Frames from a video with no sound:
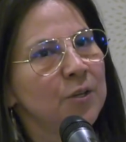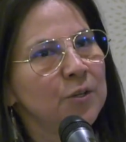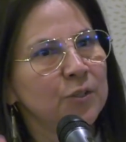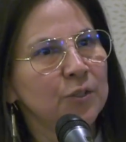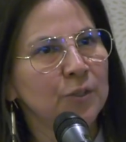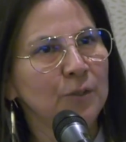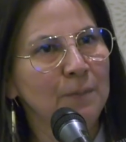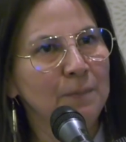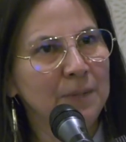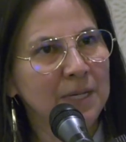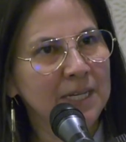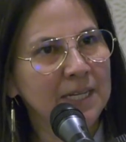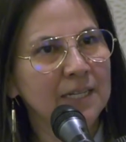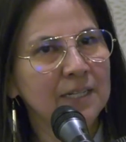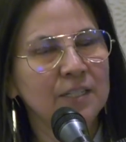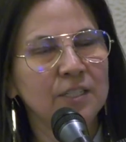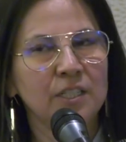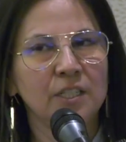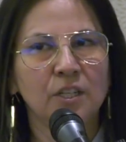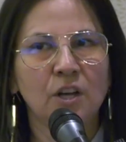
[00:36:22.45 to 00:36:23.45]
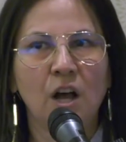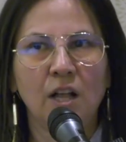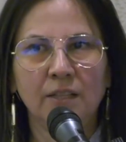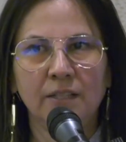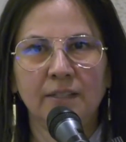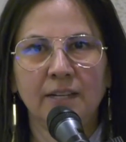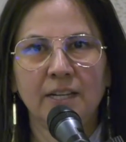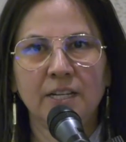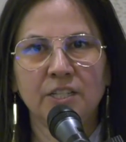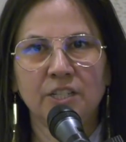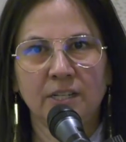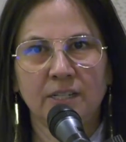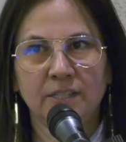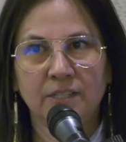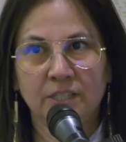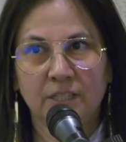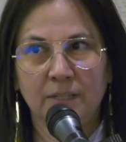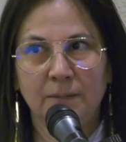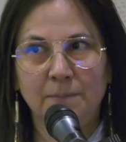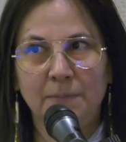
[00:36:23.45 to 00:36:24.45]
To me, decolonization